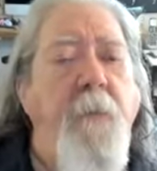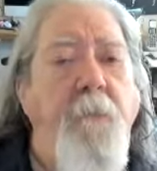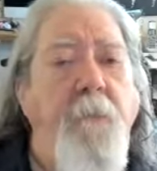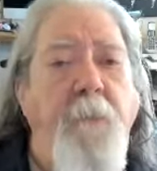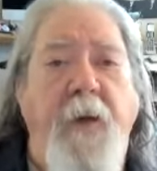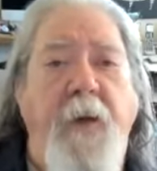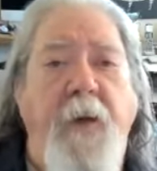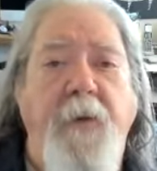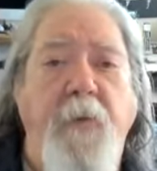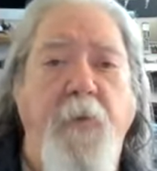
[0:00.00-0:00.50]

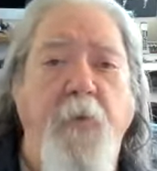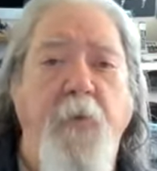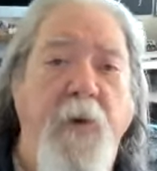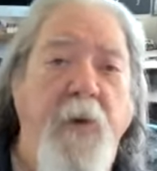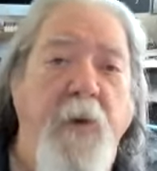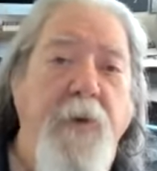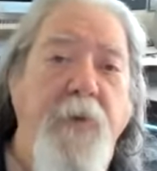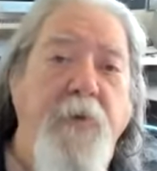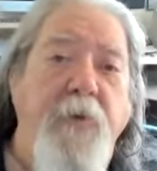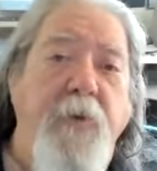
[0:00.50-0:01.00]

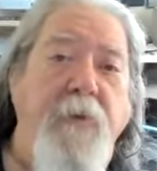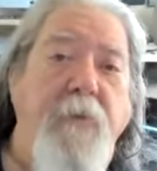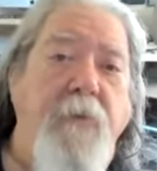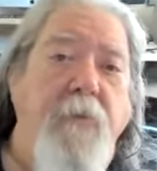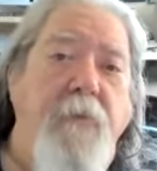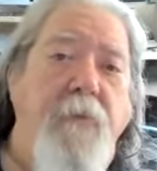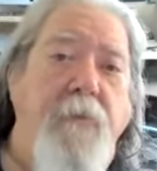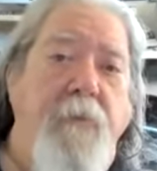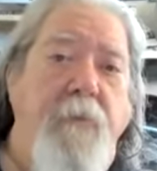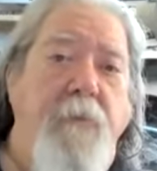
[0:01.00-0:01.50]
Meta-religion,
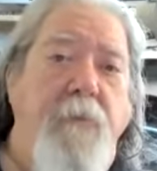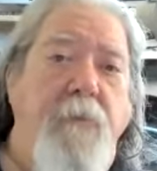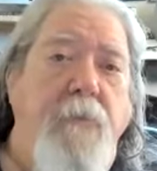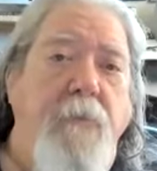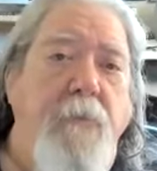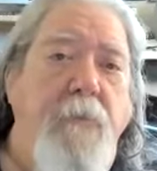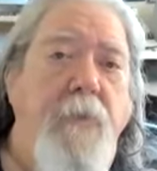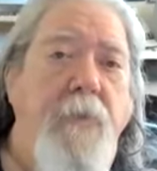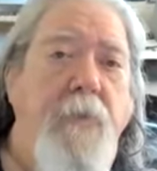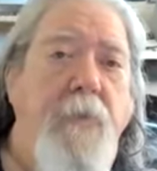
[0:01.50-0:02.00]

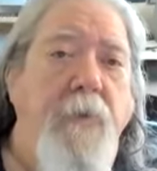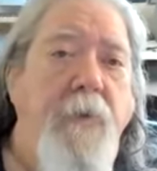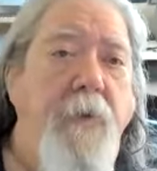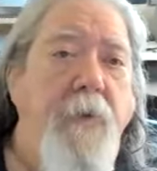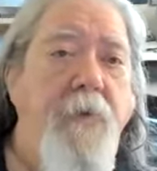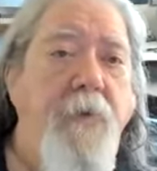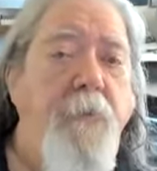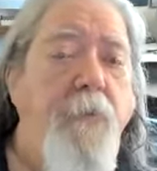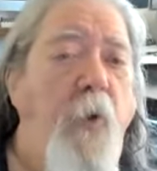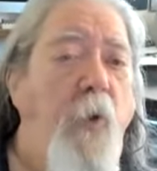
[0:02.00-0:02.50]

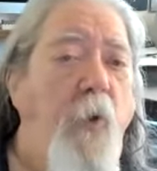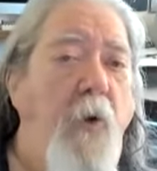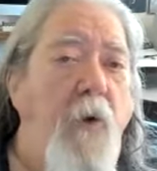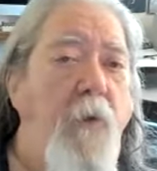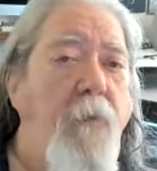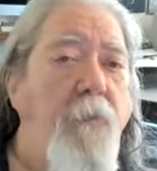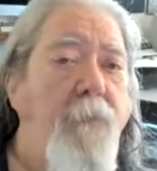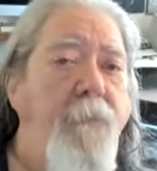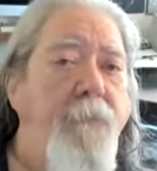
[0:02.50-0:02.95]
there's more.